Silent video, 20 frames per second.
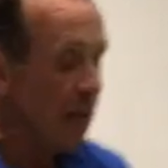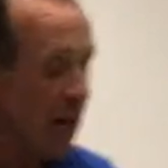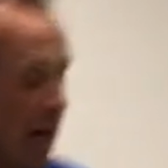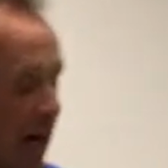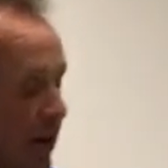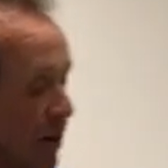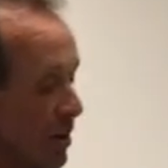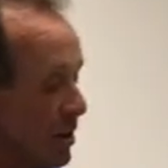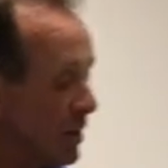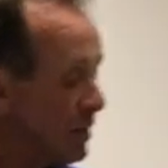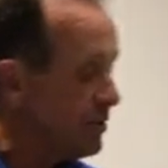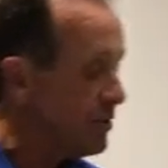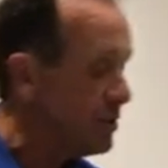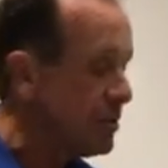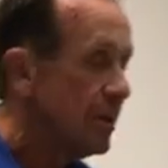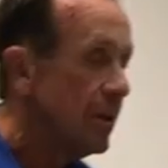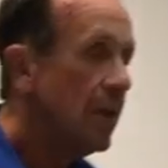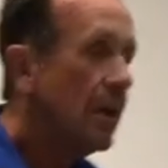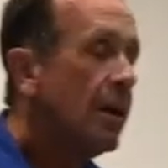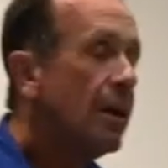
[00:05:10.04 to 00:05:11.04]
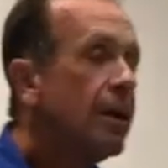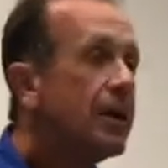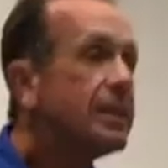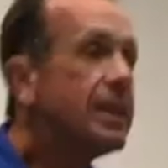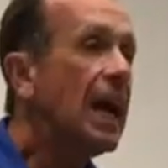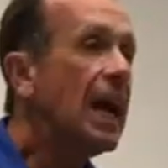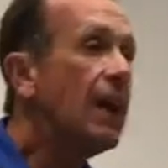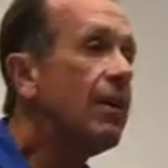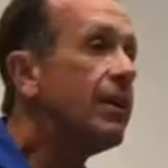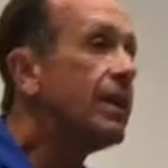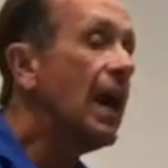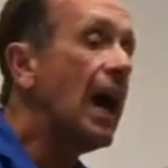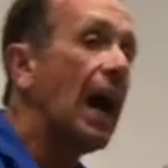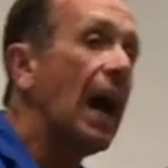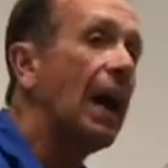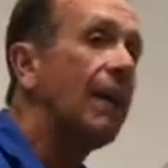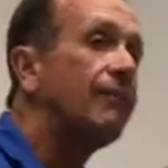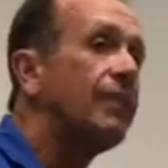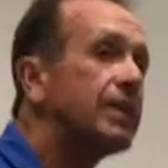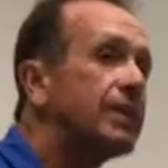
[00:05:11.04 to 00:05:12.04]
tireless, caring
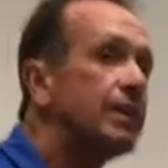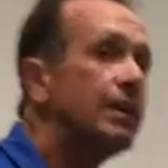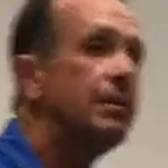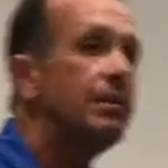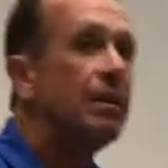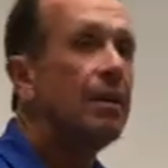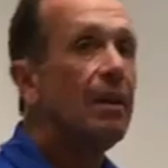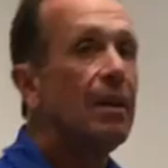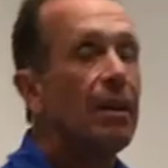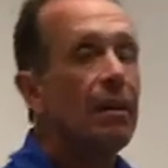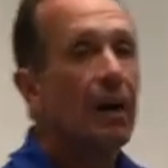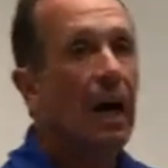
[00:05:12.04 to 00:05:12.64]
advocate